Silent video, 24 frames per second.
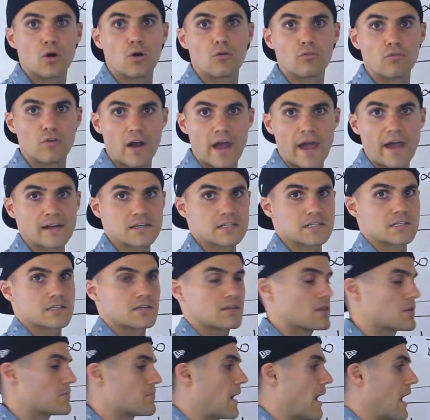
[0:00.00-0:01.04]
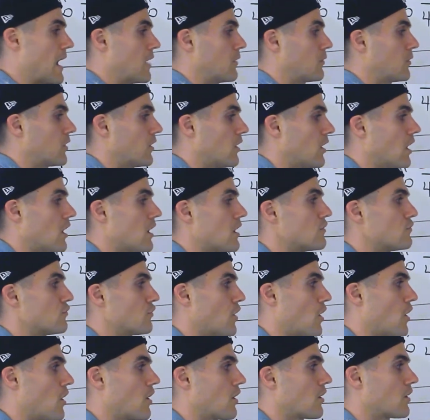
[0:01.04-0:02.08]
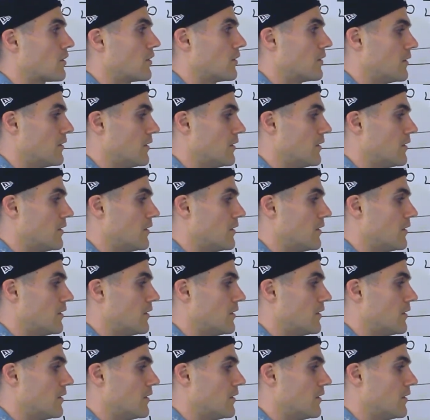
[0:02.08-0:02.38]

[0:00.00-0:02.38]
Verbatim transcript: over x to the power of r.